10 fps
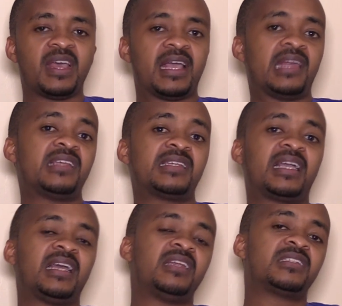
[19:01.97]
And this
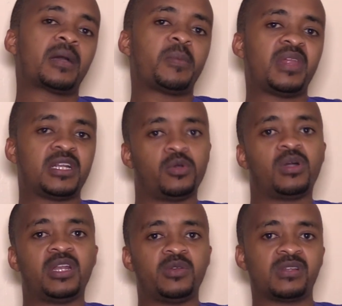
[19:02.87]
again is something that you
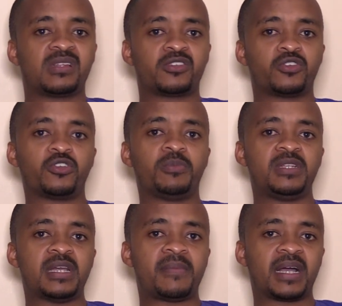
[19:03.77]
can use as a social
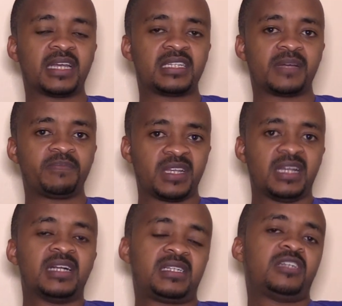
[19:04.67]
media marketer.
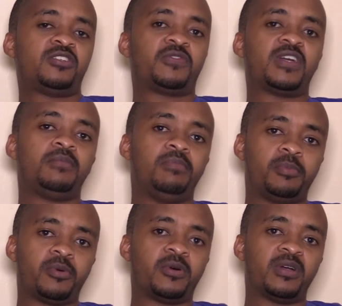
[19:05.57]
Try to find
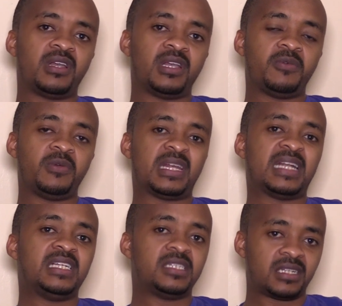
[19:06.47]
people with an
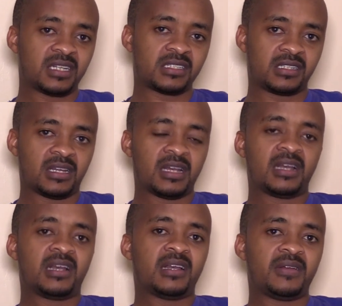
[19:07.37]
interest
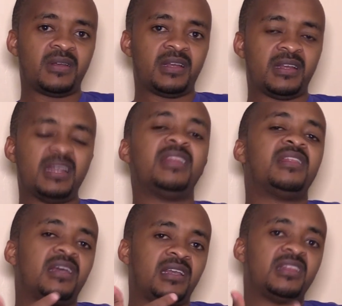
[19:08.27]
in
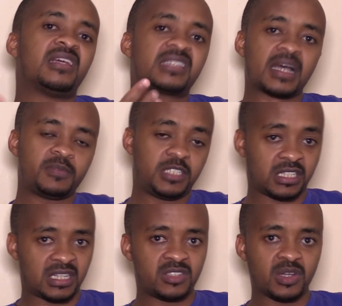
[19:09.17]
the
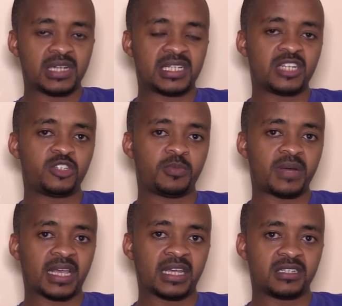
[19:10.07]
subject that you are trying to
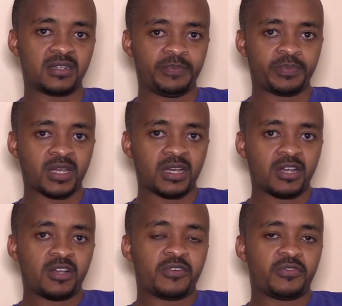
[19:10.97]
market.
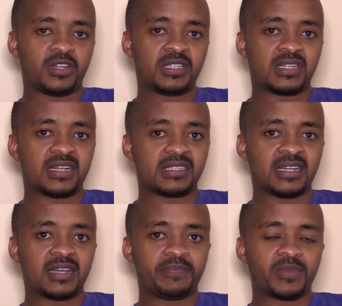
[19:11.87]
For instance,
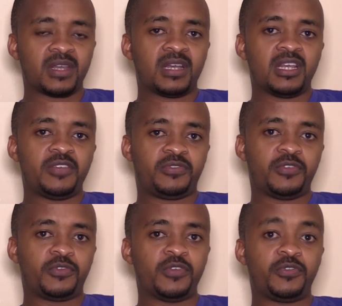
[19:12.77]

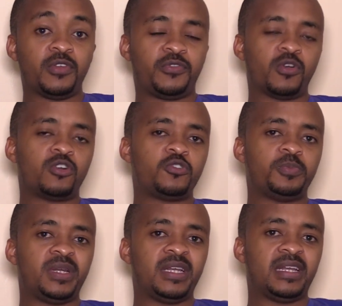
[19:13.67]
if you want to
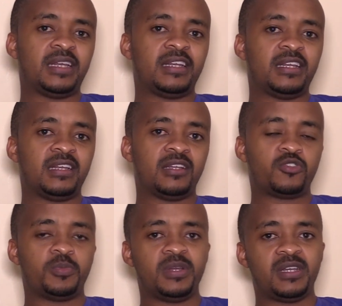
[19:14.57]
be a
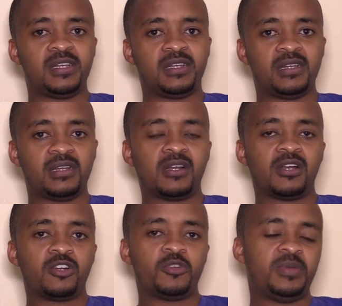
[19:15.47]

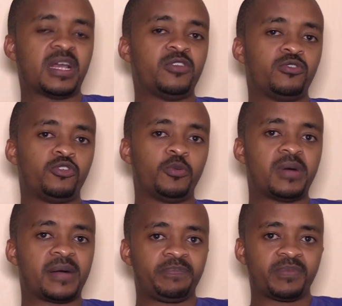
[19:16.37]
YouTuber,